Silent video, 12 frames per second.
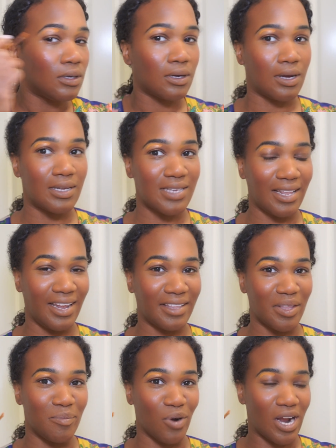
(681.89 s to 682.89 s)
Cause I like
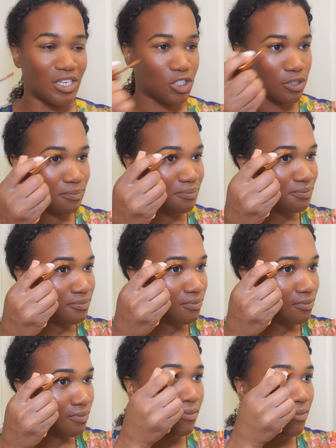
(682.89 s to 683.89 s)
the brush.
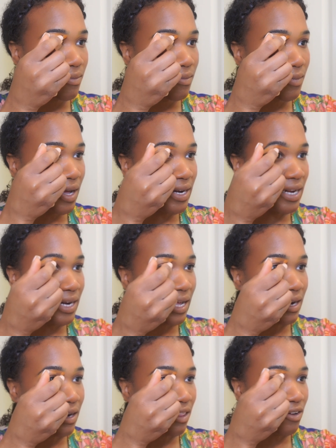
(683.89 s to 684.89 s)
I need to
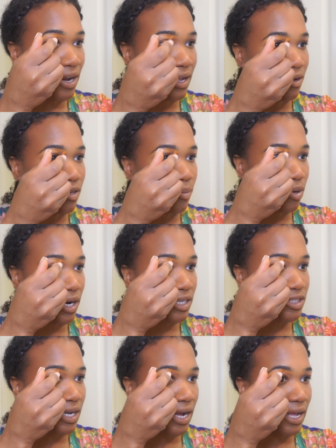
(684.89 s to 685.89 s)
get another angled
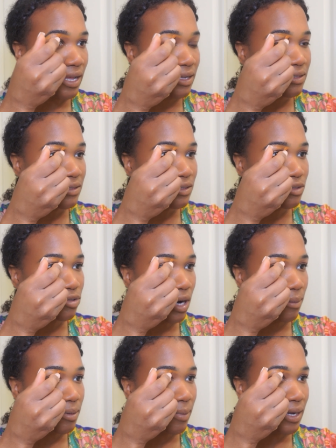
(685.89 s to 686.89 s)
brush. I
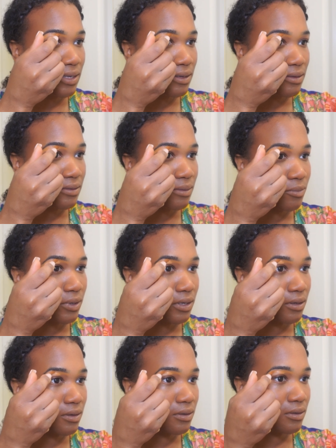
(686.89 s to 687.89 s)
dropped mine somewhere.
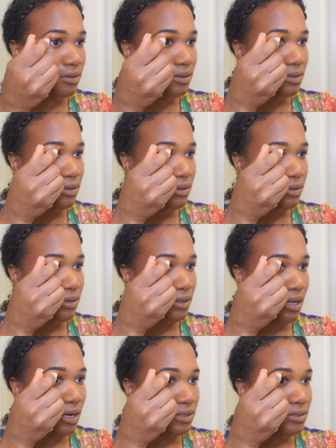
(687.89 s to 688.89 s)

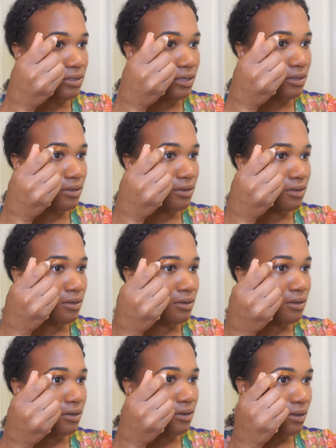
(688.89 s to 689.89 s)
Lost it.
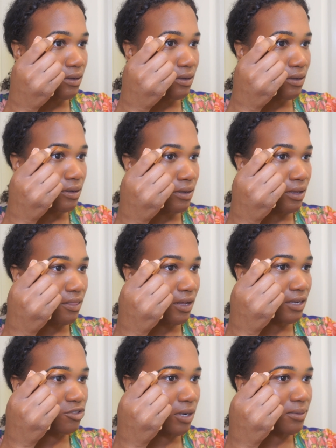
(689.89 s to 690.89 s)
I think
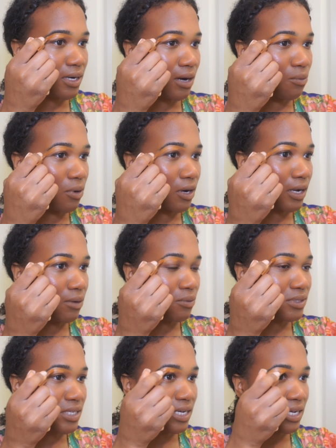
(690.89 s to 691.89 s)
I dropped it at work, and
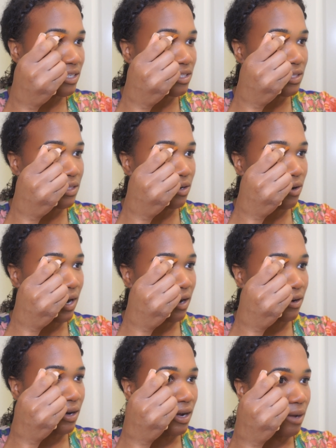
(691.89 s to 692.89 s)
once it hit the
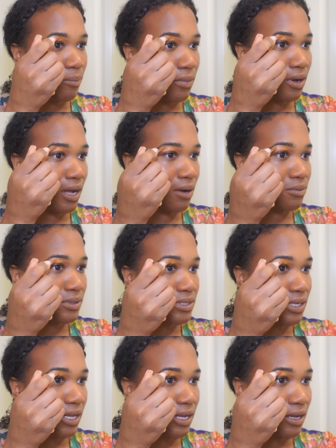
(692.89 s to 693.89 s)
ground, I
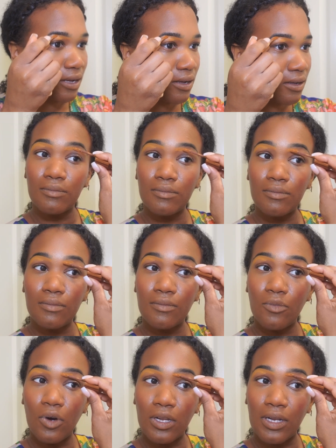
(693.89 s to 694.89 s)
was like,
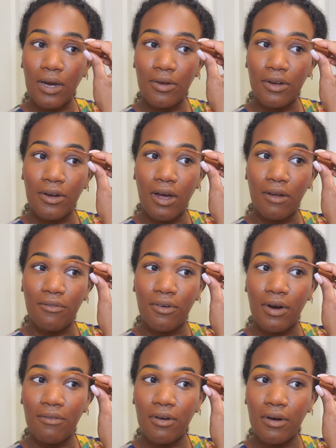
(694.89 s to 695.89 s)
well, now you're gone forever.